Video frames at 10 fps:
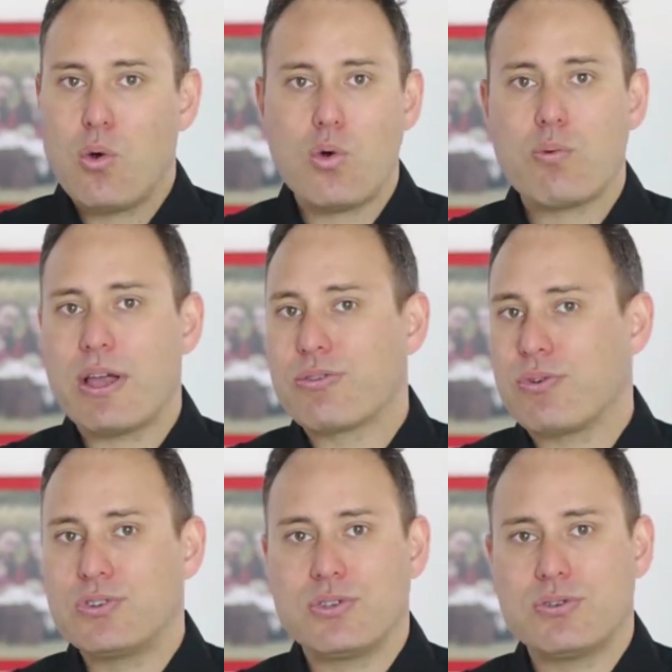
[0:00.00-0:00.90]
all the way
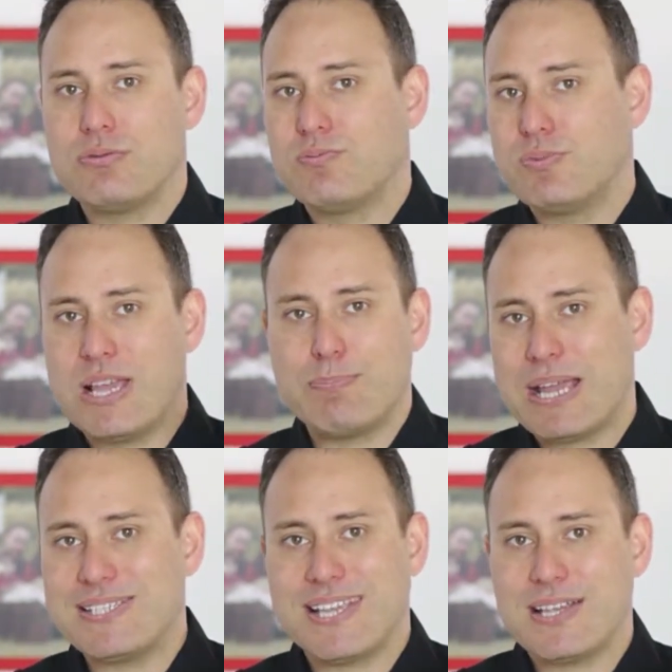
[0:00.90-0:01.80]
through to
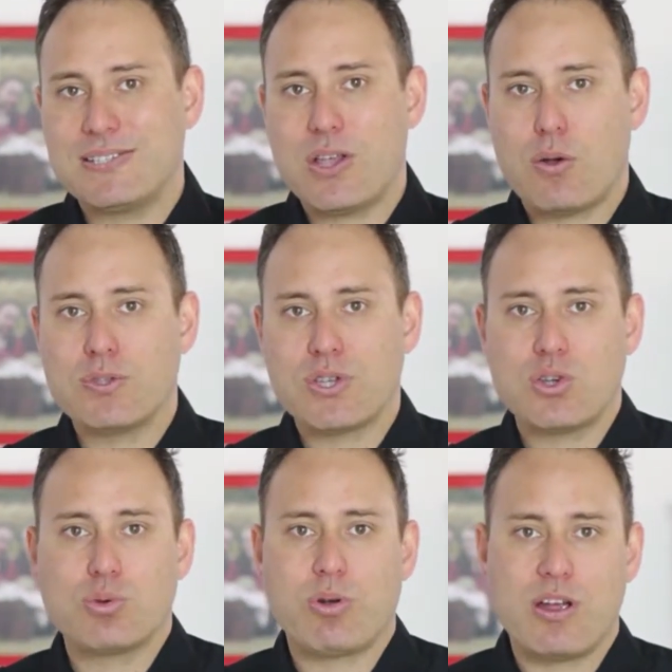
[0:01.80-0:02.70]
basic SEO and
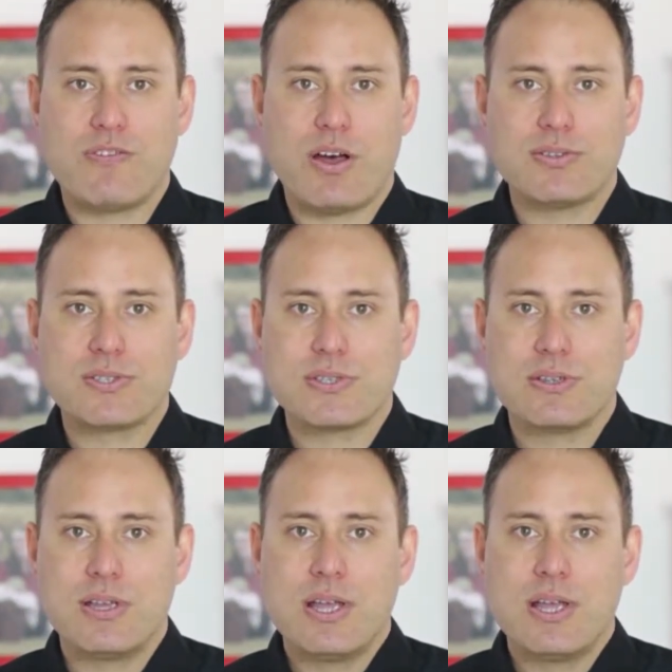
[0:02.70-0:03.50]
social profiles.